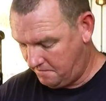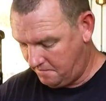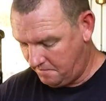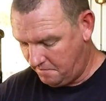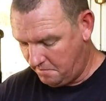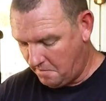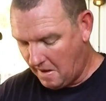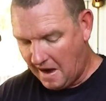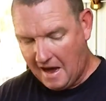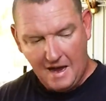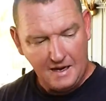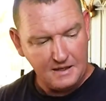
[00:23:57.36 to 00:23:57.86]

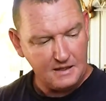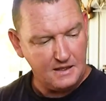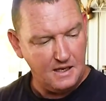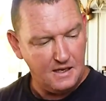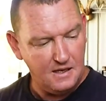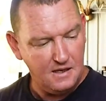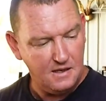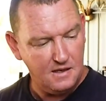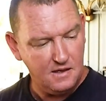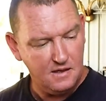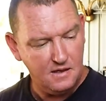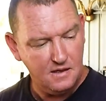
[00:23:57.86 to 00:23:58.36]
marked,
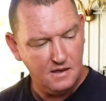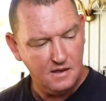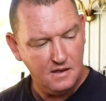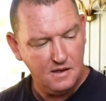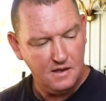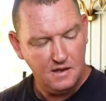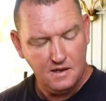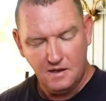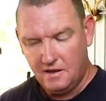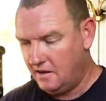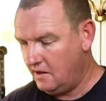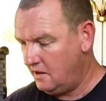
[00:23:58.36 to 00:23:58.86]

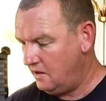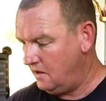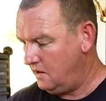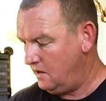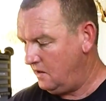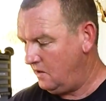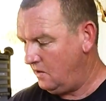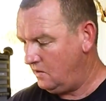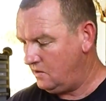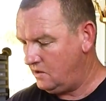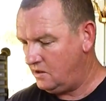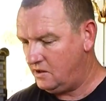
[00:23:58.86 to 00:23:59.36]

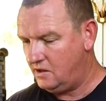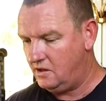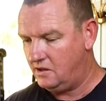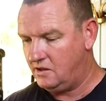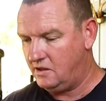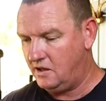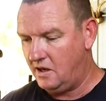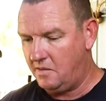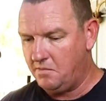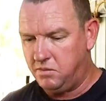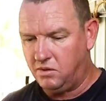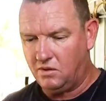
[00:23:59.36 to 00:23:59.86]
it's as
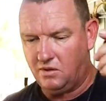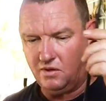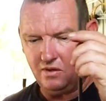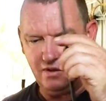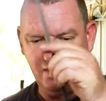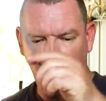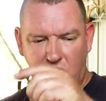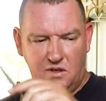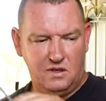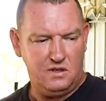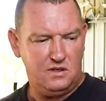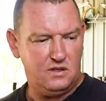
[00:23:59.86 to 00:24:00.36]
simple
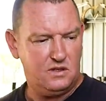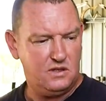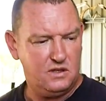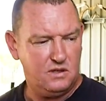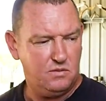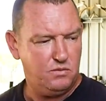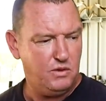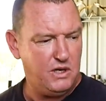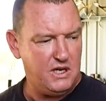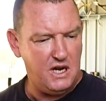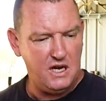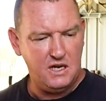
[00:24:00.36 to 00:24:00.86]
as
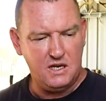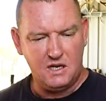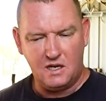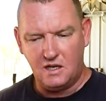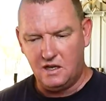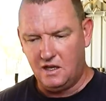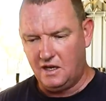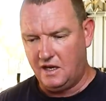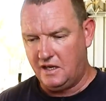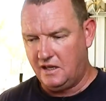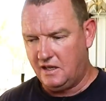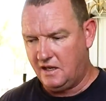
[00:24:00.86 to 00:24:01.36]
we need to
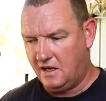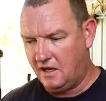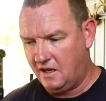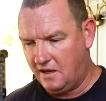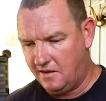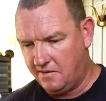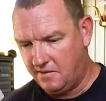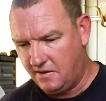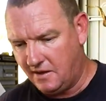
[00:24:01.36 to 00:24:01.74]
clean the